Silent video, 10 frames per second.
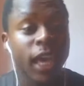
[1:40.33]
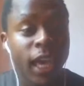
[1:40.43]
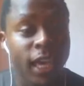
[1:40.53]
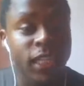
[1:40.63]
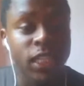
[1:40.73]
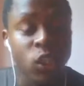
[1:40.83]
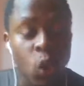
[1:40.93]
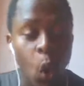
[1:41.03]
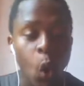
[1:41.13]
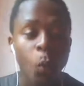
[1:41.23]
it is
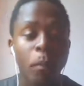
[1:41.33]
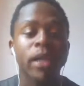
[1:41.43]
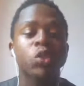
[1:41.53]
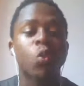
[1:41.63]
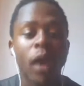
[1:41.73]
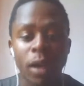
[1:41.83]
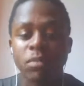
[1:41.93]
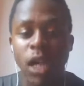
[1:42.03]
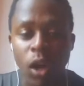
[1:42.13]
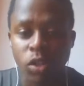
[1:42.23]
all but wiped
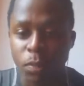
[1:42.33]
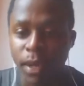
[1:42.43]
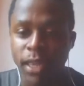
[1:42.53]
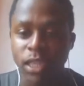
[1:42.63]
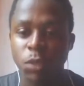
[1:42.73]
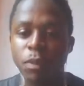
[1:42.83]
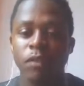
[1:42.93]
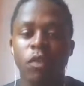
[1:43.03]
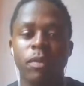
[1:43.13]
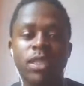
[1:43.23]
out by this
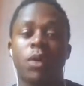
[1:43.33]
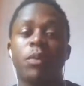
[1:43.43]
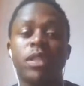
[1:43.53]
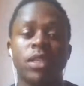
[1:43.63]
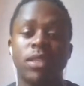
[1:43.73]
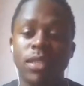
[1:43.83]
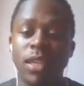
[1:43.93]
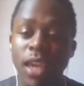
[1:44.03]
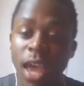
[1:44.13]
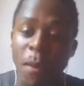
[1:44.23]
performance that we did see.
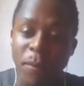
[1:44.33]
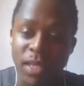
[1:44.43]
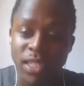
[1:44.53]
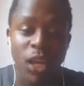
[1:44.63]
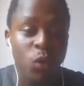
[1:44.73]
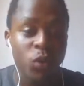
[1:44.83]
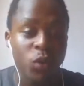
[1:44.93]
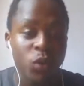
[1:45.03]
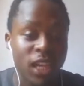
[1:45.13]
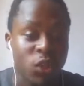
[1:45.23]
Mr. Lewis
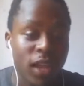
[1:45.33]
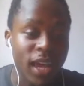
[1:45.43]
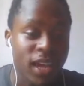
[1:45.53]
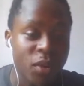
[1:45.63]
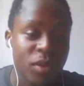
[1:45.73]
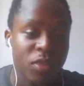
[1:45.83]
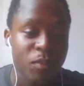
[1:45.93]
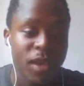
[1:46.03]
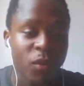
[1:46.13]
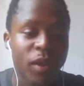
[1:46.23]
can actually agree with
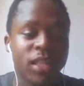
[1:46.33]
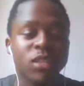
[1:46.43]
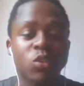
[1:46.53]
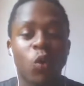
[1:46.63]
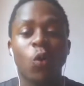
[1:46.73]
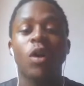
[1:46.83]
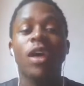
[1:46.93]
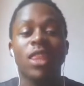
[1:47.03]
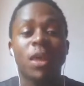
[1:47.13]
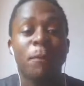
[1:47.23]
me when he saw
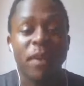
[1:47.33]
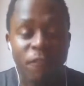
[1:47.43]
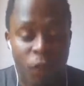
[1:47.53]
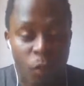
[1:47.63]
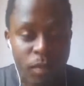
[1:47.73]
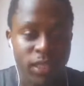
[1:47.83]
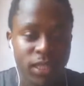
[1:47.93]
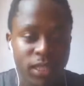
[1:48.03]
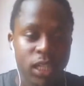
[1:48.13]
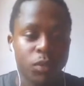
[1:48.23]
the performance
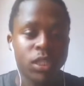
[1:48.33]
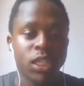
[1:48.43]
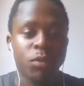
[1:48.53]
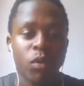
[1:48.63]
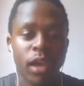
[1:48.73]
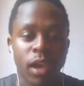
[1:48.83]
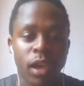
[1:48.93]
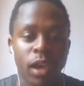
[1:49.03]
that our team were able